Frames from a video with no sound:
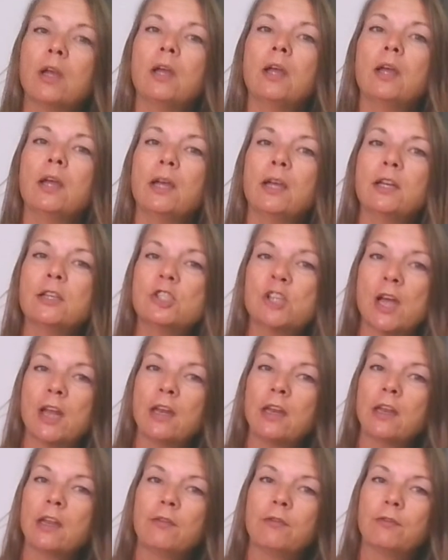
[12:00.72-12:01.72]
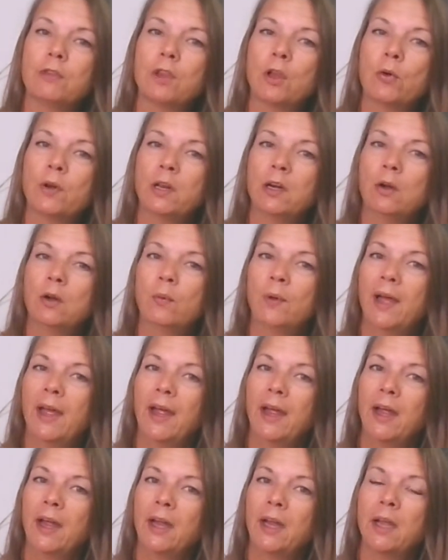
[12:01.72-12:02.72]
and gently floating
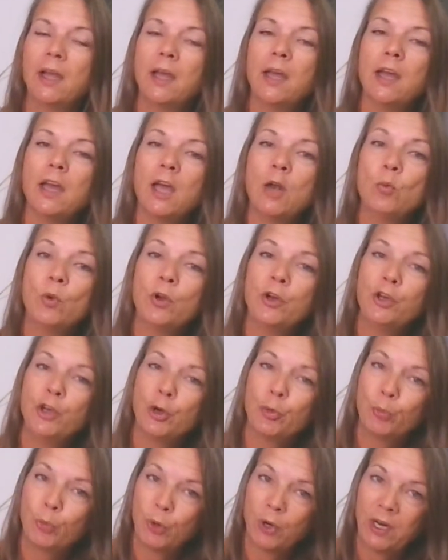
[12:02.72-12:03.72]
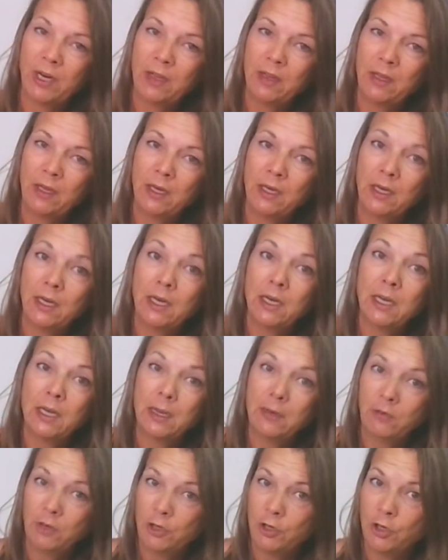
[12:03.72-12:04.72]
away. And when you're breathing, and
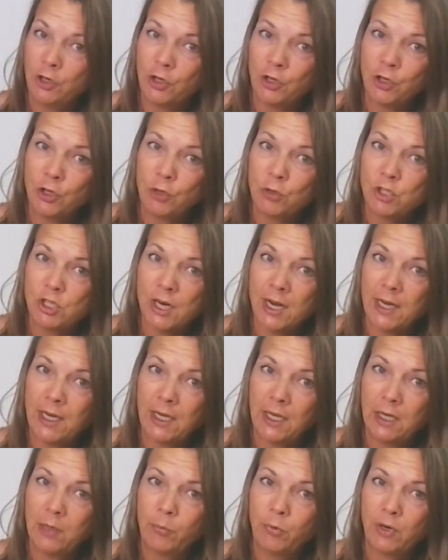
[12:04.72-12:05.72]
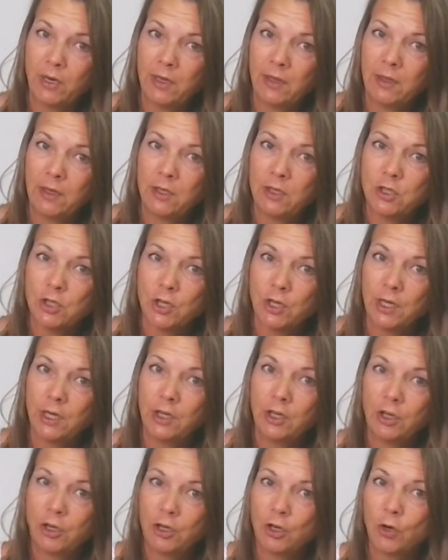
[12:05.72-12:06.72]
even your Ujjayi breathing during
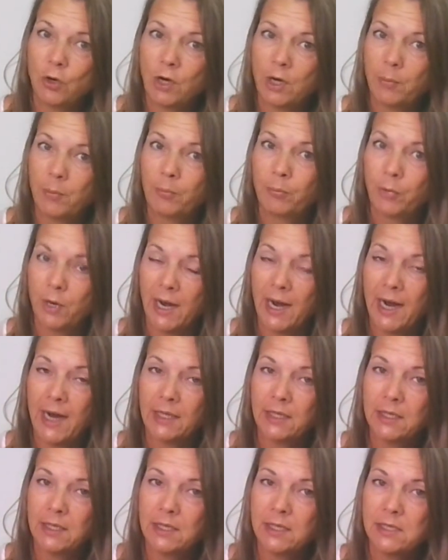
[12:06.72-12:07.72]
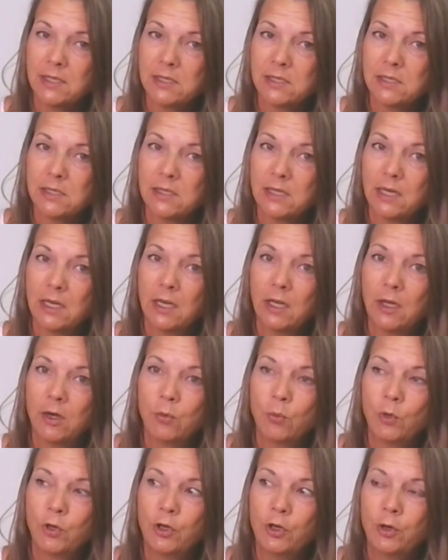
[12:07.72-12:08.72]
your yoga practice,
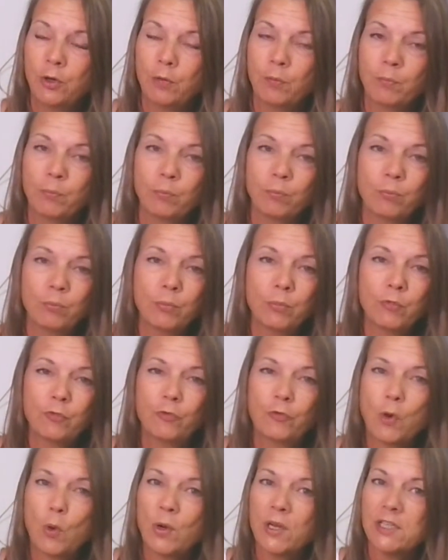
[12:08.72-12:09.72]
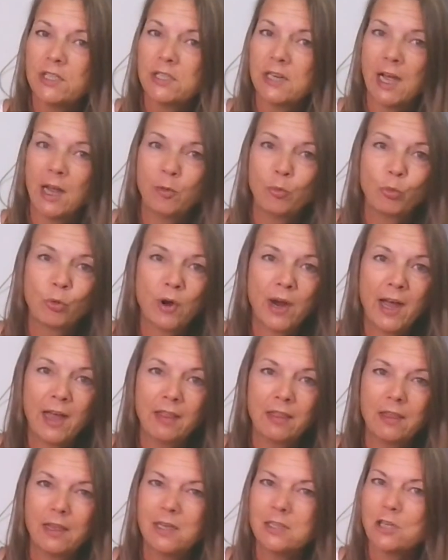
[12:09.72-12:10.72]
when you're focused on breath,
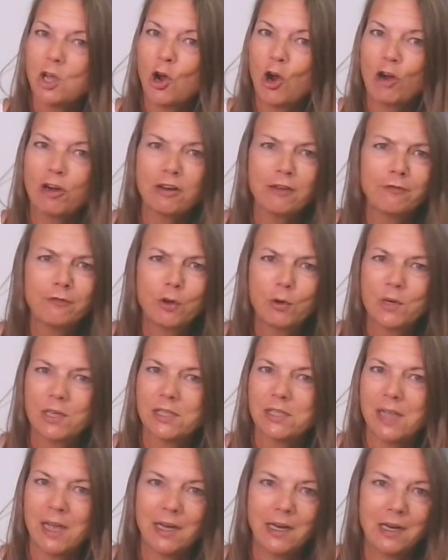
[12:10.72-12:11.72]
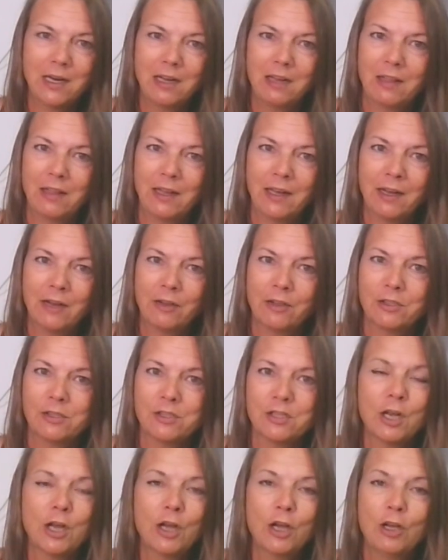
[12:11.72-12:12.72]
it's hard to focus on anything else.
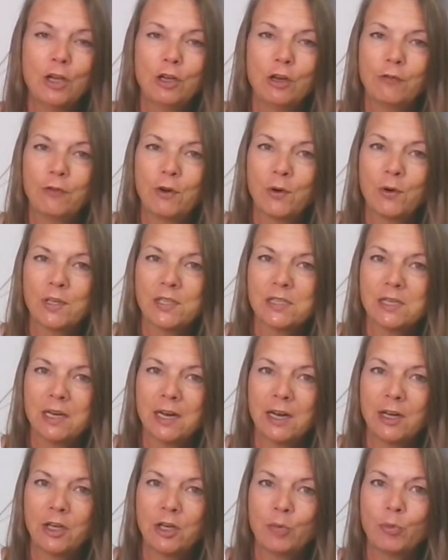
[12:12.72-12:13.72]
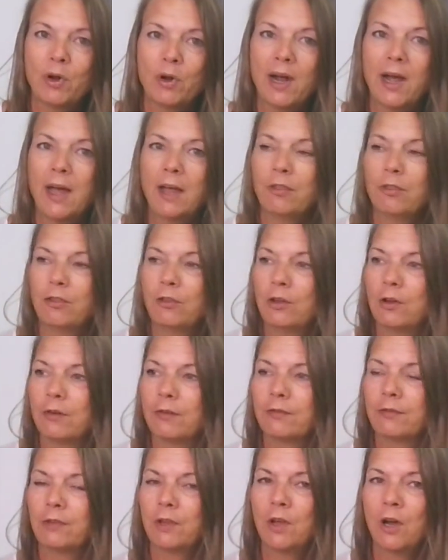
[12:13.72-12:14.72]
You're focusing on your breath, your
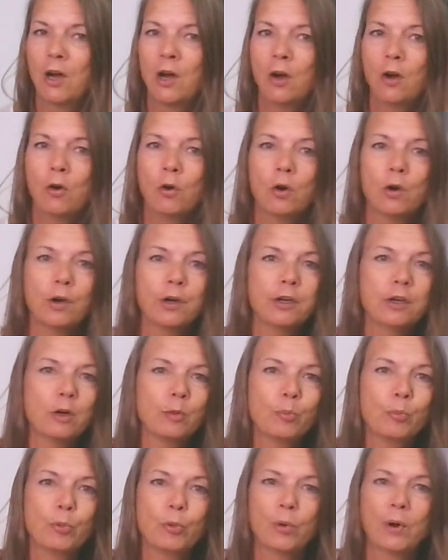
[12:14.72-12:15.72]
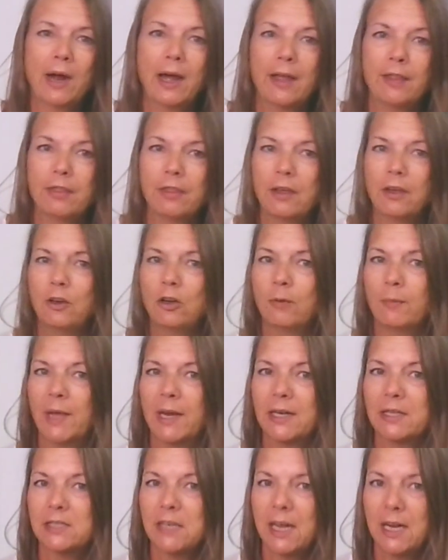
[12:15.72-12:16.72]
flow, or your breath in your
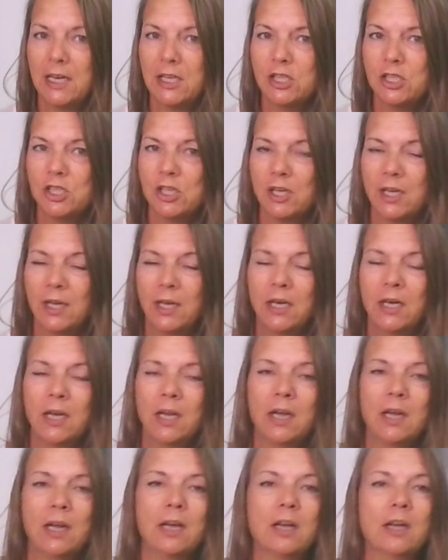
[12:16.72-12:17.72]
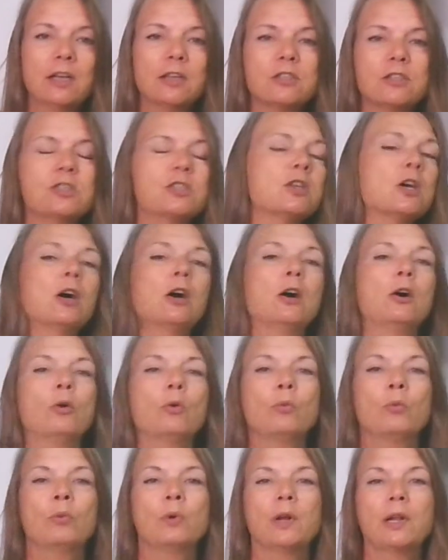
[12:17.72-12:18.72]
meditation.
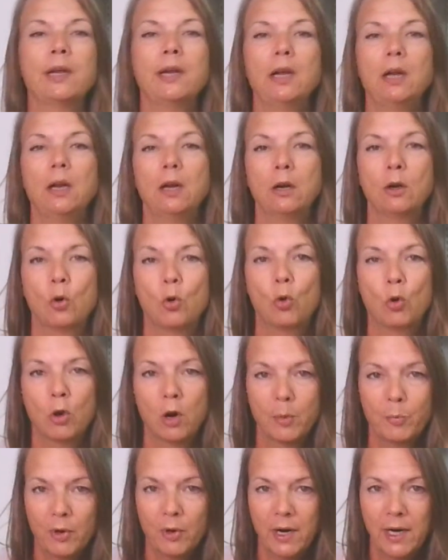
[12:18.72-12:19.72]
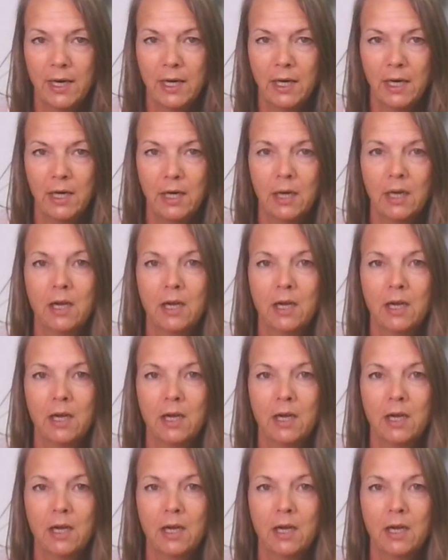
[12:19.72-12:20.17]
So really incorporating